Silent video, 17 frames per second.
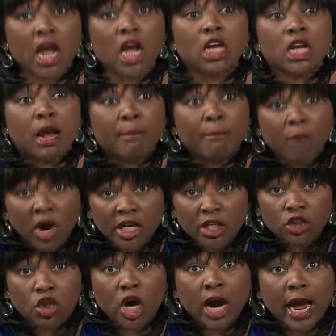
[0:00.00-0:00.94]
They
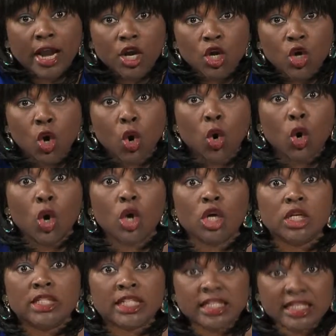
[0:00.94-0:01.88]
monitor and know
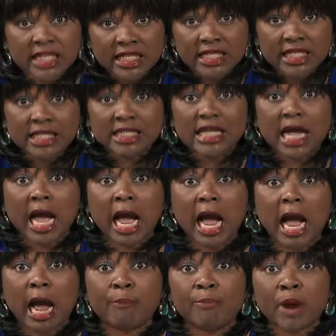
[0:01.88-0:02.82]
diseases that
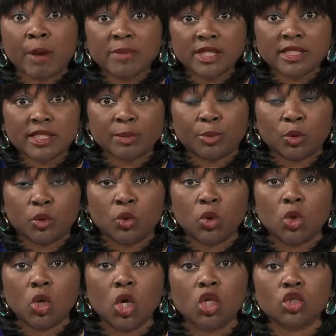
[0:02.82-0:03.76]
are permissible,
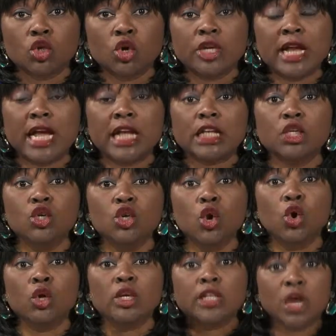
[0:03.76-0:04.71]
so that you
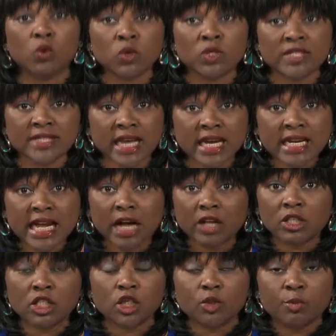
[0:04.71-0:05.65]
know they will send
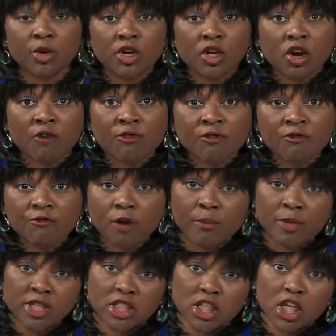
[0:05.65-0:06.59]
out the spirit of
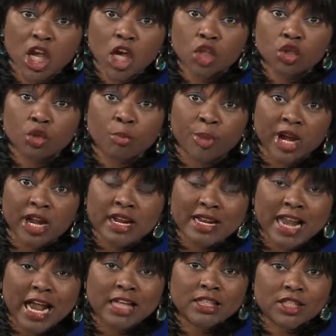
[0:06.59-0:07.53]
infirmity to bring
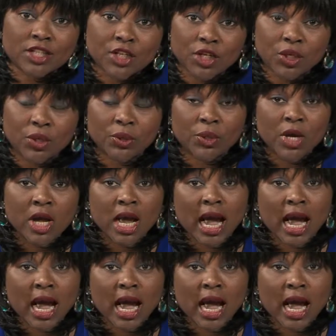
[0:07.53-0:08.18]
that to you.